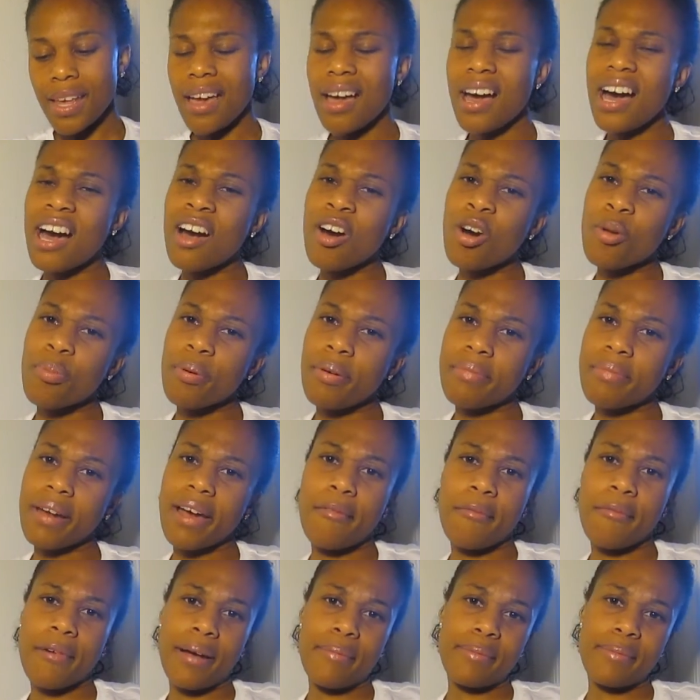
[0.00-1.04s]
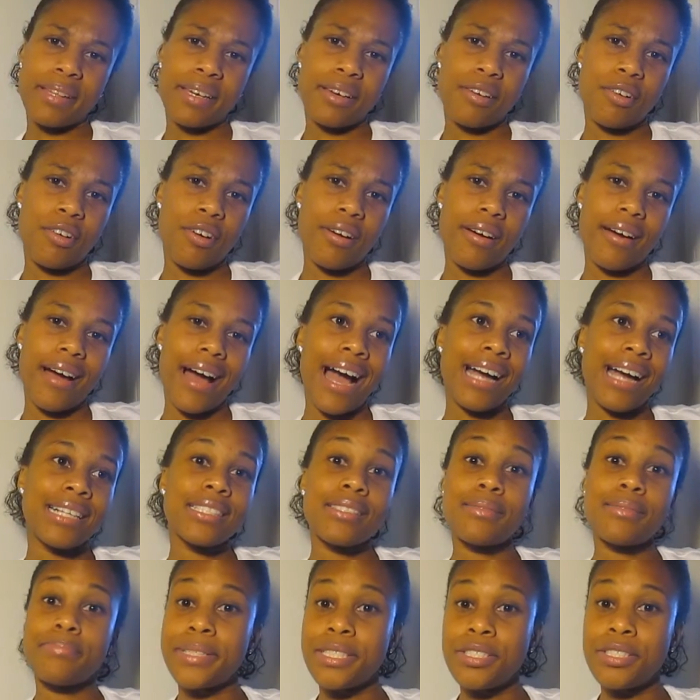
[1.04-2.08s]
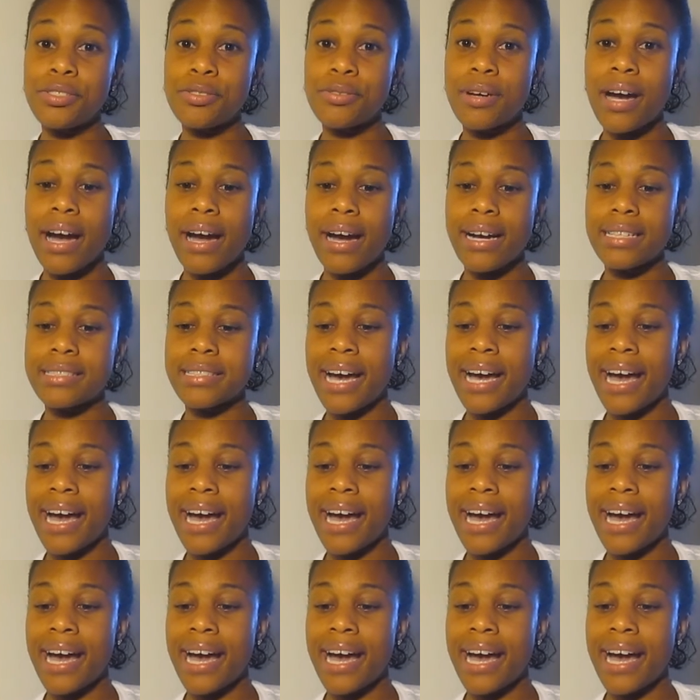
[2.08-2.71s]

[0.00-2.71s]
I hope I'm not rambling on. I just missed you guys.